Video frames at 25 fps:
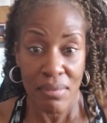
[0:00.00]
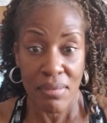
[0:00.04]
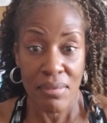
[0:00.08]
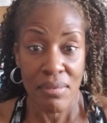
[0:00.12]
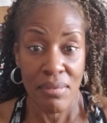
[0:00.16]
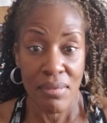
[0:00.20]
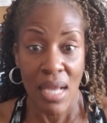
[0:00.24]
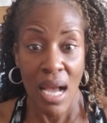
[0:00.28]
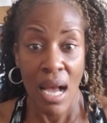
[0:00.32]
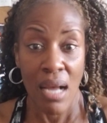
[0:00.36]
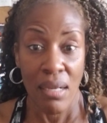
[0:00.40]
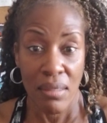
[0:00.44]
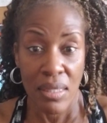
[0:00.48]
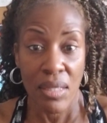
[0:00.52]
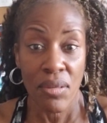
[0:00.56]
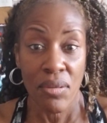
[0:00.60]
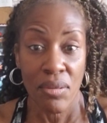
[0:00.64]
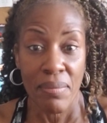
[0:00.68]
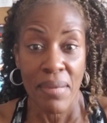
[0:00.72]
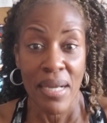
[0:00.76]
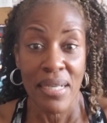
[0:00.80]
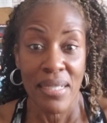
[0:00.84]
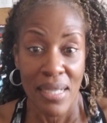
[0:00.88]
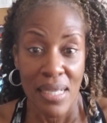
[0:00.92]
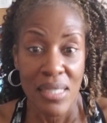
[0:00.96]
Y'all know what
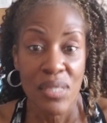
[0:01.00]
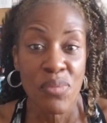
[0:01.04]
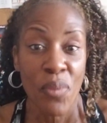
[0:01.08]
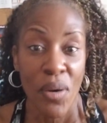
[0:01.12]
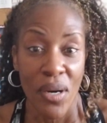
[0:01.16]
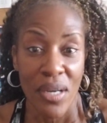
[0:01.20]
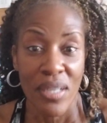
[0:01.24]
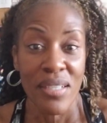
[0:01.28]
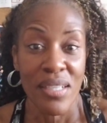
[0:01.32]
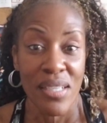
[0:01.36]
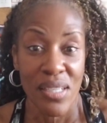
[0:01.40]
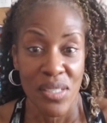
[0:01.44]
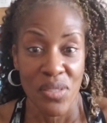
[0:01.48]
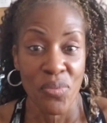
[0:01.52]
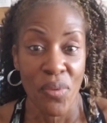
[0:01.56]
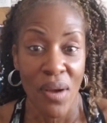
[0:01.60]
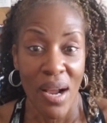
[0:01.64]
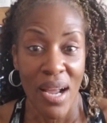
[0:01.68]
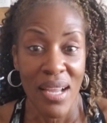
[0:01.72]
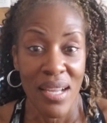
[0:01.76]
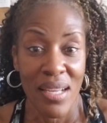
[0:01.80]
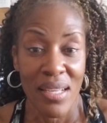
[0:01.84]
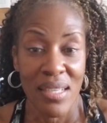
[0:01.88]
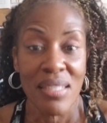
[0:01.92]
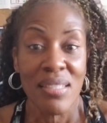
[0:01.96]
my next word is,
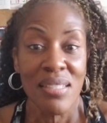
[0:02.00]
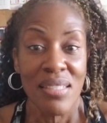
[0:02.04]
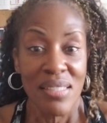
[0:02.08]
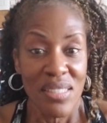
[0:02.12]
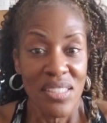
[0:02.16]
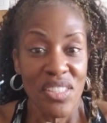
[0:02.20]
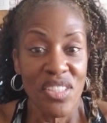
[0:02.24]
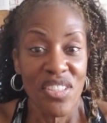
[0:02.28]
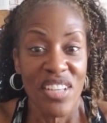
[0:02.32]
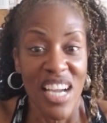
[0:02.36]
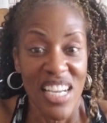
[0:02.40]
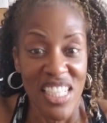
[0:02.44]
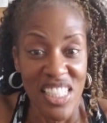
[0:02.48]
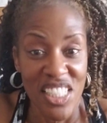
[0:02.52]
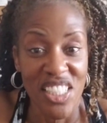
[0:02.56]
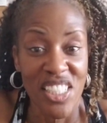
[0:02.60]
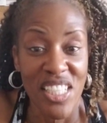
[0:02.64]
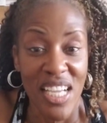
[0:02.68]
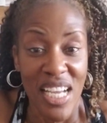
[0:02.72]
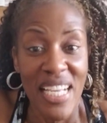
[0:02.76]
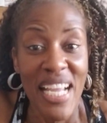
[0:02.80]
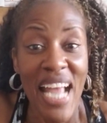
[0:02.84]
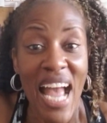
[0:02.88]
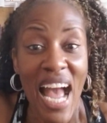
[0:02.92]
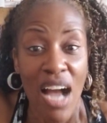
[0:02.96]
right? You got to
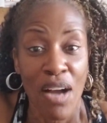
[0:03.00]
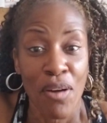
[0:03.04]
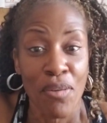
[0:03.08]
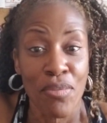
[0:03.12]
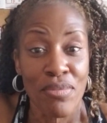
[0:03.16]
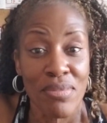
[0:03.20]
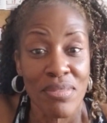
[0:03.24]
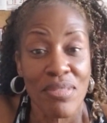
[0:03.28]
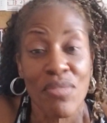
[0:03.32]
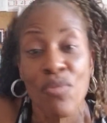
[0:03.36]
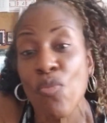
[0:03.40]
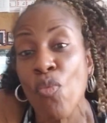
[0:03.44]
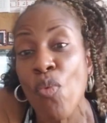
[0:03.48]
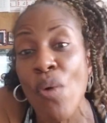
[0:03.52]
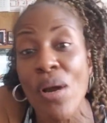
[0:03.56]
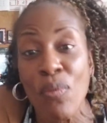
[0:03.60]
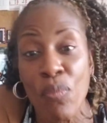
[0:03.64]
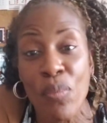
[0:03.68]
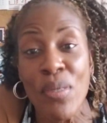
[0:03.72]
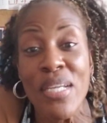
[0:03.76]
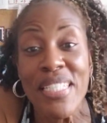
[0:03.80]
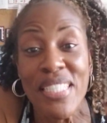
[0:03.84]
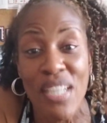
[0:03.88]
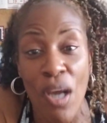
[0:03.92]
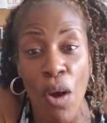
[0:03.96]
shake out what
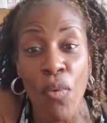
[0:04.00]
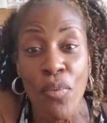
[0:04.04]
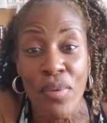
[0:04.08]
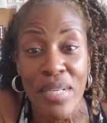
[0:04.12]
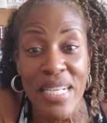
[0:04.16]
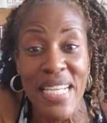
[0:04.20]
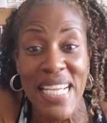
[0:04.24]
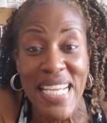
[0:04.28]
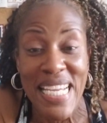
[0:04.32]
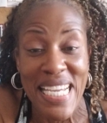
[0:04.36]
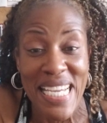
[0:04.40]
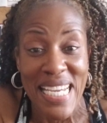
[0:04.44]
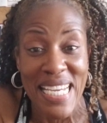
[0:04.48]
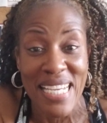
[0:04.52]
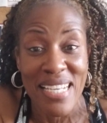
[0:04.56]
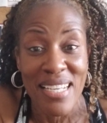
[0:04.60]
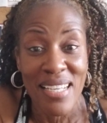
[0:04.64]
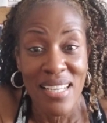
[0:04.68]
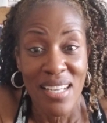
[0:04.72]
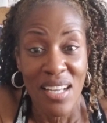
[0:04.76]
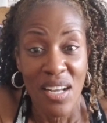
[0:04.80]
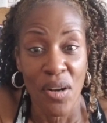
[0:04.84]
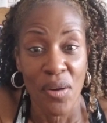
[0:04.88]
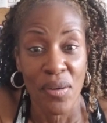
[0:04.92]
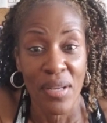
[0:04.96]
we don't need,
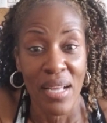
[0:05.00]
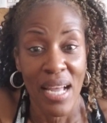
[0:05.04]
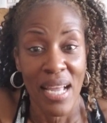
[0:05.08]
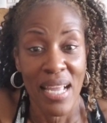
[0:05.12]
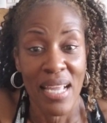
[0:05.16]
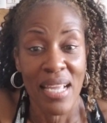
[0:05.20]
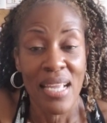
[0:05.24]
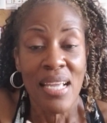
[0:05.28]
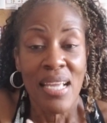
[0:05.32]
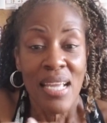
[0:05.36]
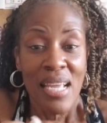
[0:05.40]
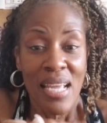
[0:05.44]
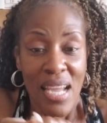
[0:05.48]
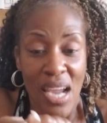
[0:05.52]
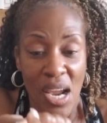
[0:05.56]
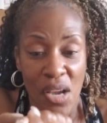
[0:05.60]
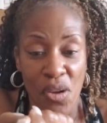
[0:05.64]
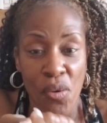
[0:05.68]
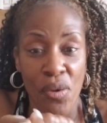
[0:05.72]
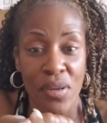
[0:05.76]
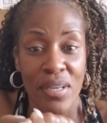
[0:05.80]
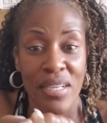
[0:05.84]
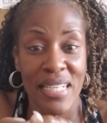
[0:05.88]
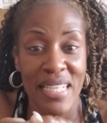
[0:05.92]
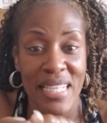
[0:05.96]
okay? In
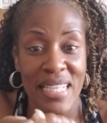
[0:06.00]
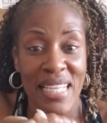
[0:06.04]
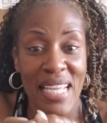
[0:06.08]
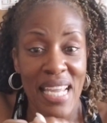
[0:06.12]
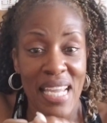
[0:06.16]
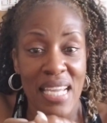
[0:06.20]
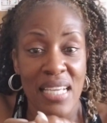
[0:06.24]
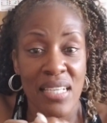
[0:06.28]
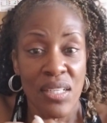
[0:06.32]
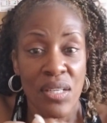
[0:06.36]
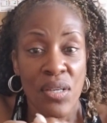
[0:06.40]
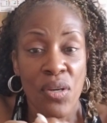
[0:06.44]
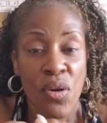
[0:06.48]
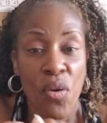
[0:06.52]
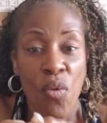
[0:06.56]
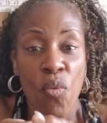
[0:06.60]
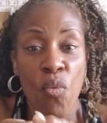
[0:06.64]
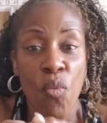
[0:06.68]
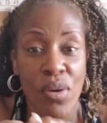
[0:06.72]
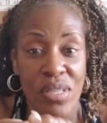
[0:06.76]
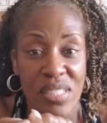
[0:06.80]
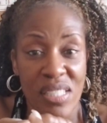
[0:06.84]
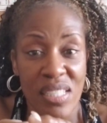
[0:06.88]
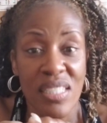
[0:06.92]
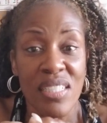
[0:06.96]
order to get
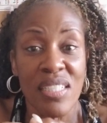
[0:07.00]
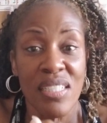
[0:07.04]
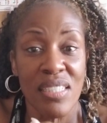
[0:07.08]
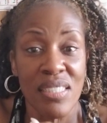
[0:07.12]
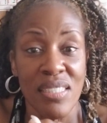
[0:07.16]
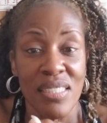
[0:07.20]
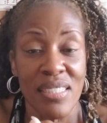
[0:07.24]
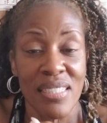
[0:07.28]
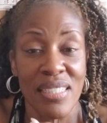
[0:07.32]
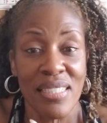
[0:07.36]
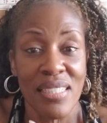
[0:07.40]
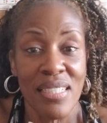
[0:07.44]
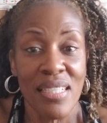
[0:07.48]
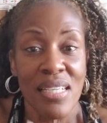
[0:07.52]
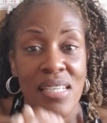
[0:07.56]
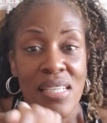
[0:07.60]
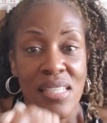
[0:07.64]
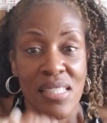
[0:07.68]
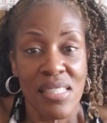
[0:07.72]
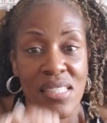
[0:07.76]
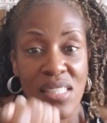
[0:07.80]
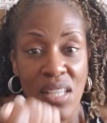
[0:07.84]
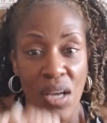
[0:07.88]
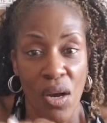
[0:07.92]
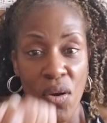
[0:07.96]
what's good.
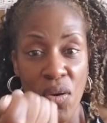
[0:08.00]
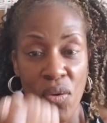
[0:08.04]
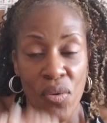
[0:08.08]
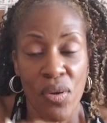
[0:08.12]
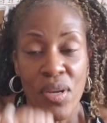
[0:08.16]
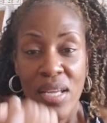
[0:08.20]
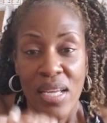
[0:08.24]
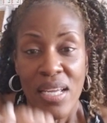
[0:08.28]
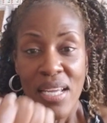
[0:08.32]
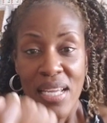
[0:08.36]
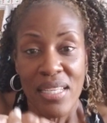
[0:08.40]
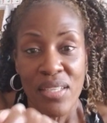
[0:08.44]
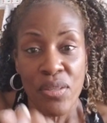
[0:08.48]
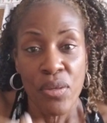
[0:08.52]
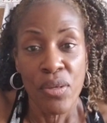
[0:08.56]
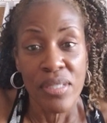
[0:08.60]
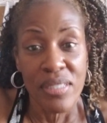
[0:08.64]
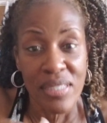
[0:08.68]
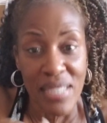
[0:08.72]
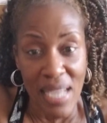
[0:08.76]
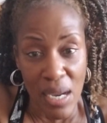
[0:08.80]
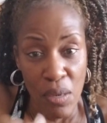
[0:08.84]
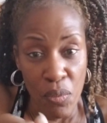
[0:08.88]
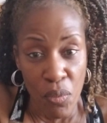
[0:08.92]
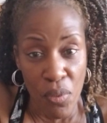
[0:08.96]
So you can
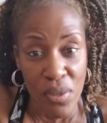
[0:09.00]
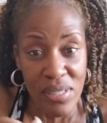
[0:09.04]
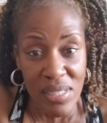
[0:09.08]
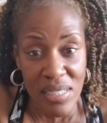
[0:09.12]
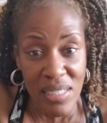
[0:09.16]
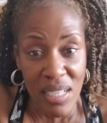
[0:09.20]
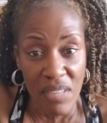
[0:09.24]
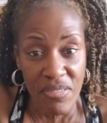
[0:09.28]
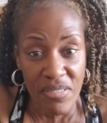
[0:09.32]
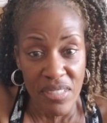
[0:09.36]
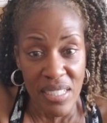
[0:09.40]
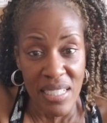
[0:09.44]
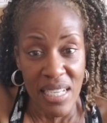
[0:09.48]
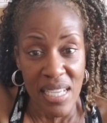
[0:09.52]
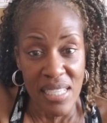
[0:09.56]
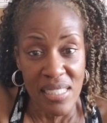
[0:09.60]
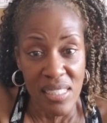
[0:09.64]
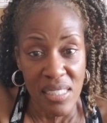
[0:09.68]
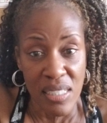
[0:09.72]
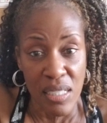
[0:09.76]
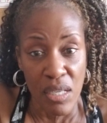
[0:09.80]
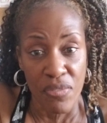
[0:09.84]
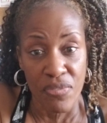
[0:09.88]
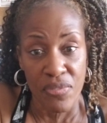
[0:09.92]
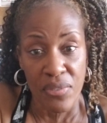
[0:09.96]
take what's left in that
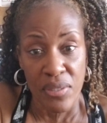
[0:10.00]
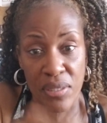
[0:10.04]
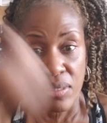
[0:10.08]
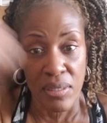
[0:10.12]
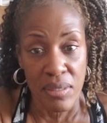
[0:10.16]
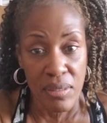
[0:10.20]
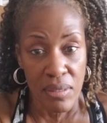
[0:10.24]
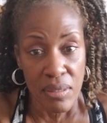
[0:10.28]
sifter,